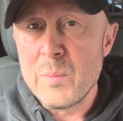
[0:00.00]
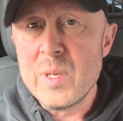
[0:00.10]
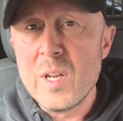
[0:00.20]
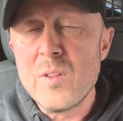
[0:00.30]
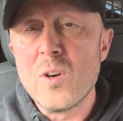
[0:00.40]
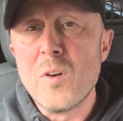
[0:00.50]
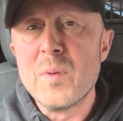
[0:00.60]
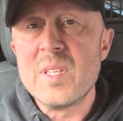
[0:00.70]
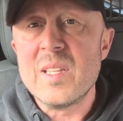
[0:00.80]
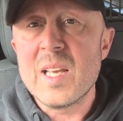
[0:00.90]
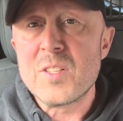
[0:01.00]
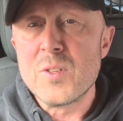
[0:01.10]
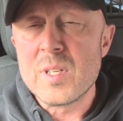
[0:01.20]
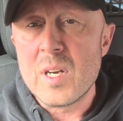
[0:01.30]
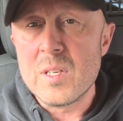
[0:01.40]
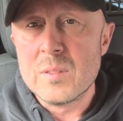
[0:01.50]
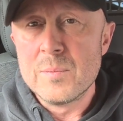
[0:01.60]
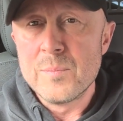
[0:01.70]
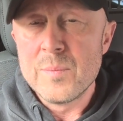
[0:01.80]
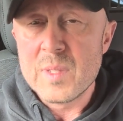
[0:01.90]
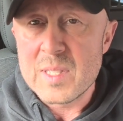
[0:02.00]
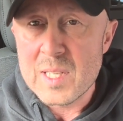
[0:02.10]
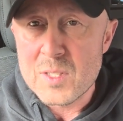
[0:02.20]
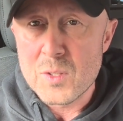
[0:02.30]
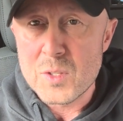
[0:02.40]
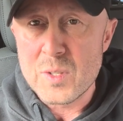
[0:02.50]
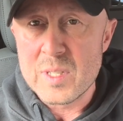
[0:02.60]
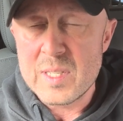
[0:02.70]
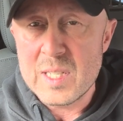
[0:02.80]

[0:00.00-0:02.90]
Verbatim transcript: And we know that obviously the estradiol, the testosterone and